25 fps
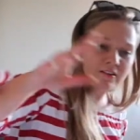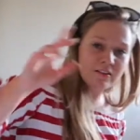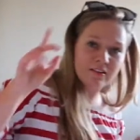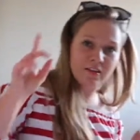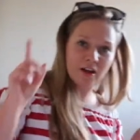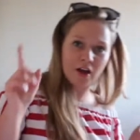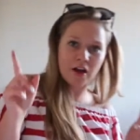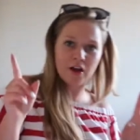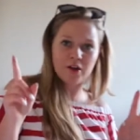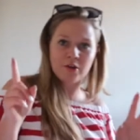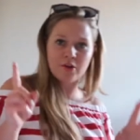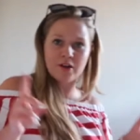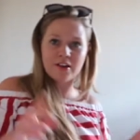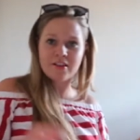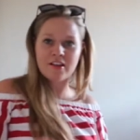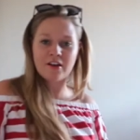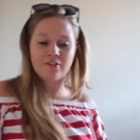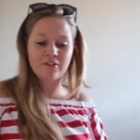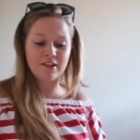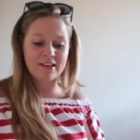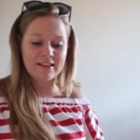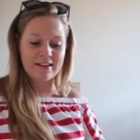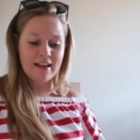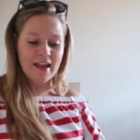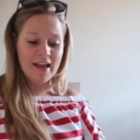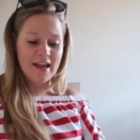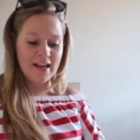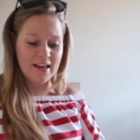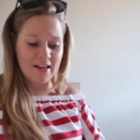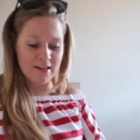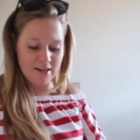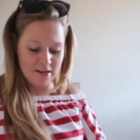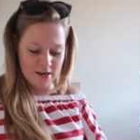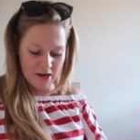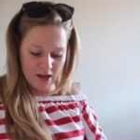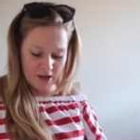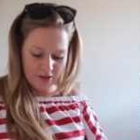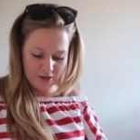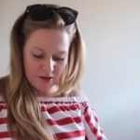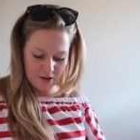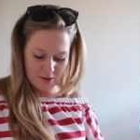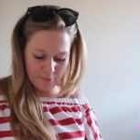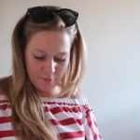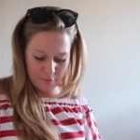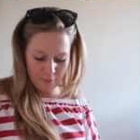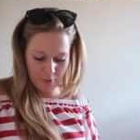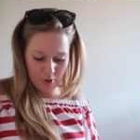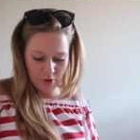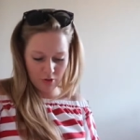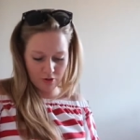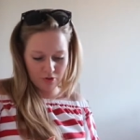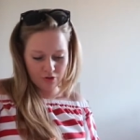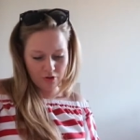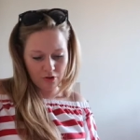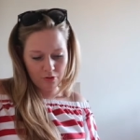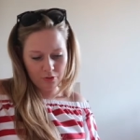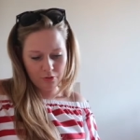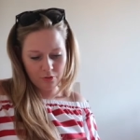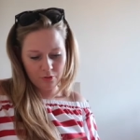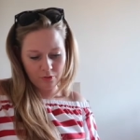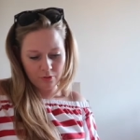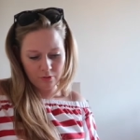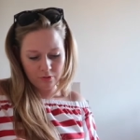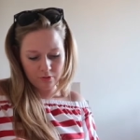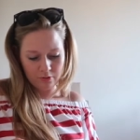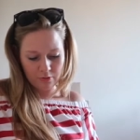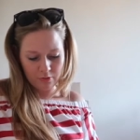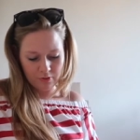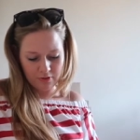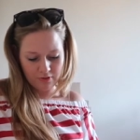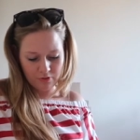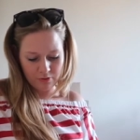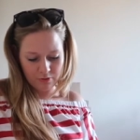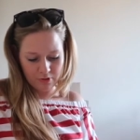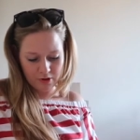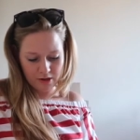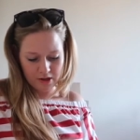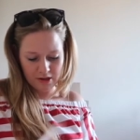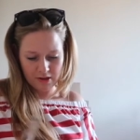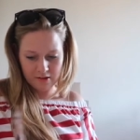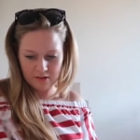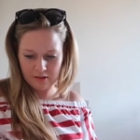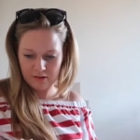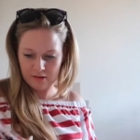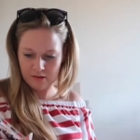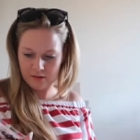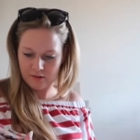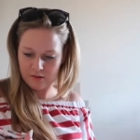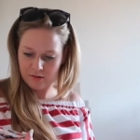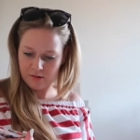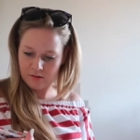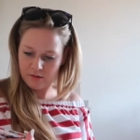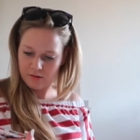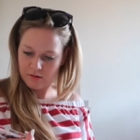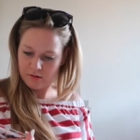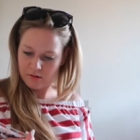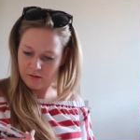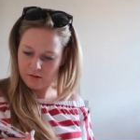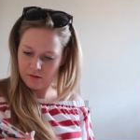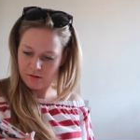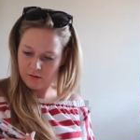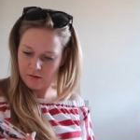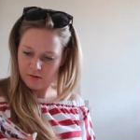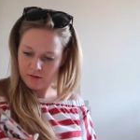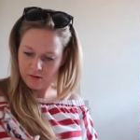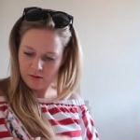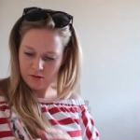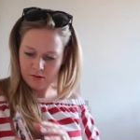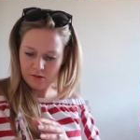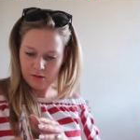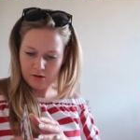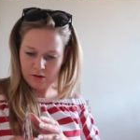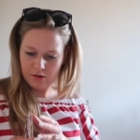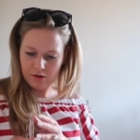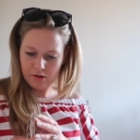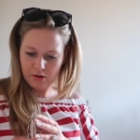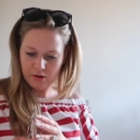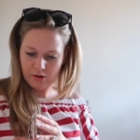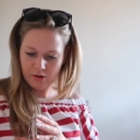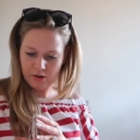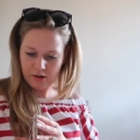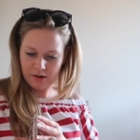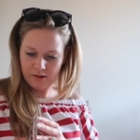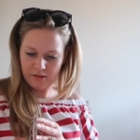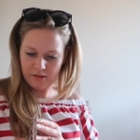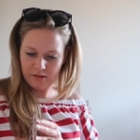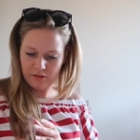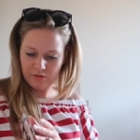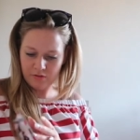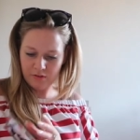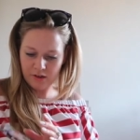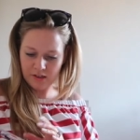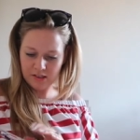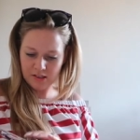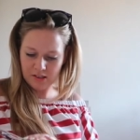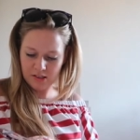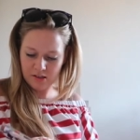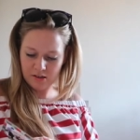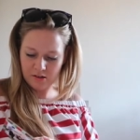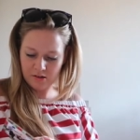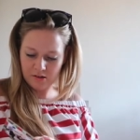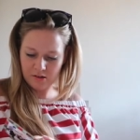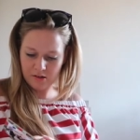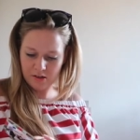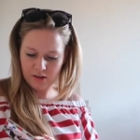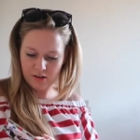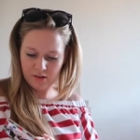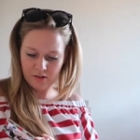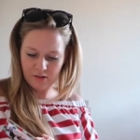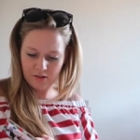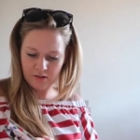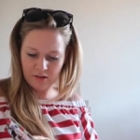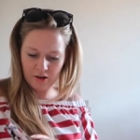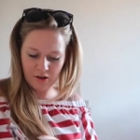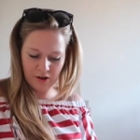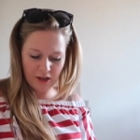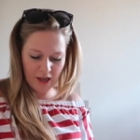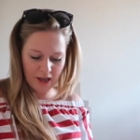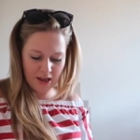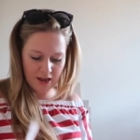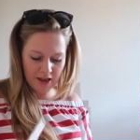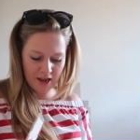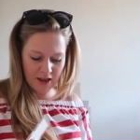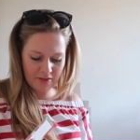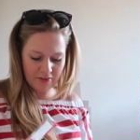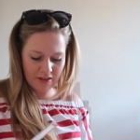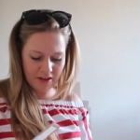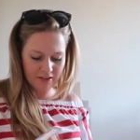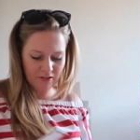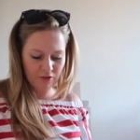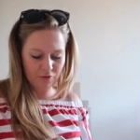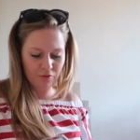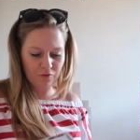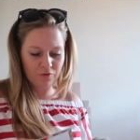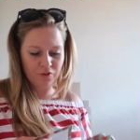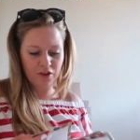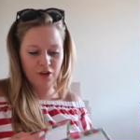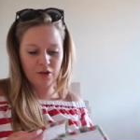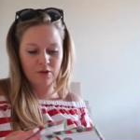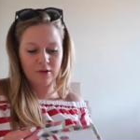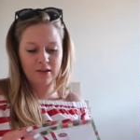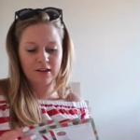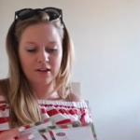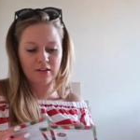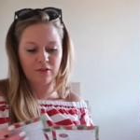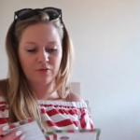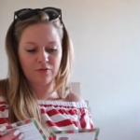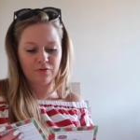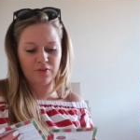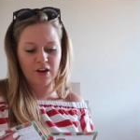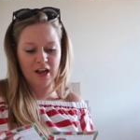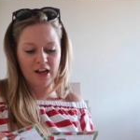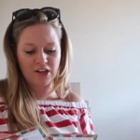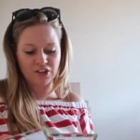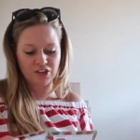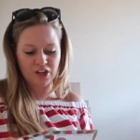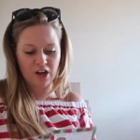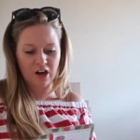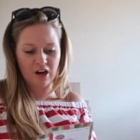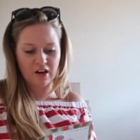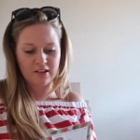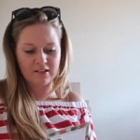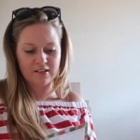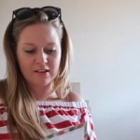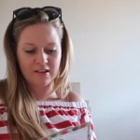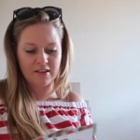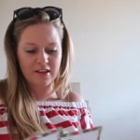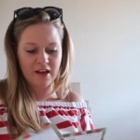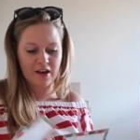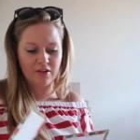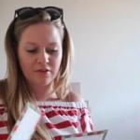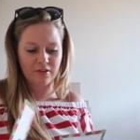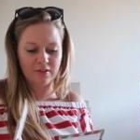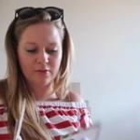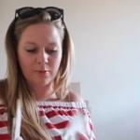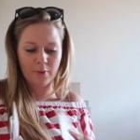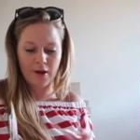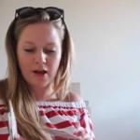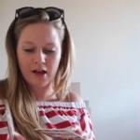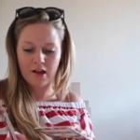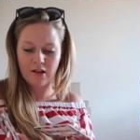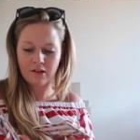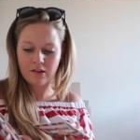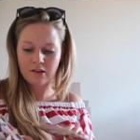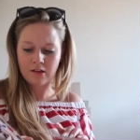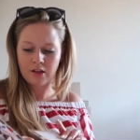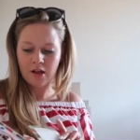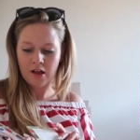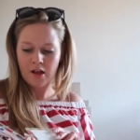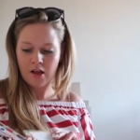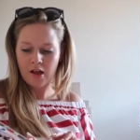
So there is another box. Oh, what's all this? crisis affecting young girls. Okay, and there's a few little flashcards in there as well.